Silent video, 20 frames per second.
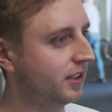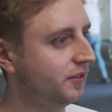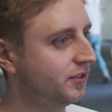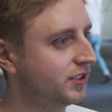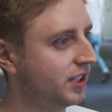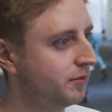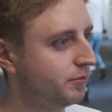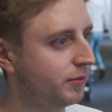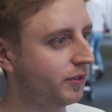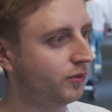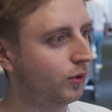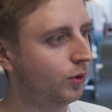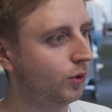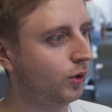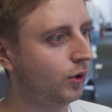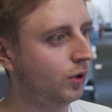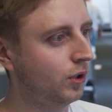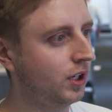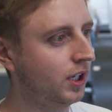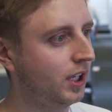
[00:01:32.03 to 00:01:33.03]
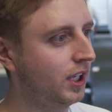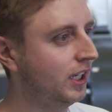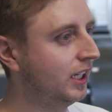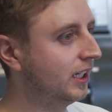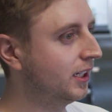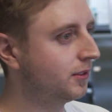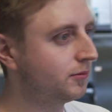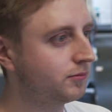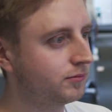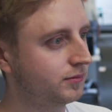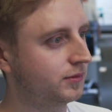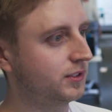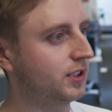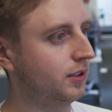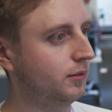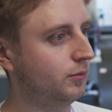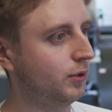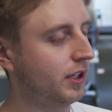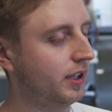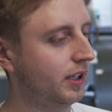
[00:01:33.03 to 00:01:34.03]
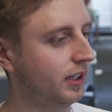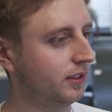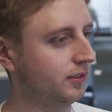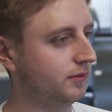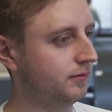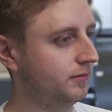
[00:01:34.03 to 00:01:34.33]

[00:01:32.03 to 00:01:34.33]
you've mm-hmm. seen before. Okay. So what do you think?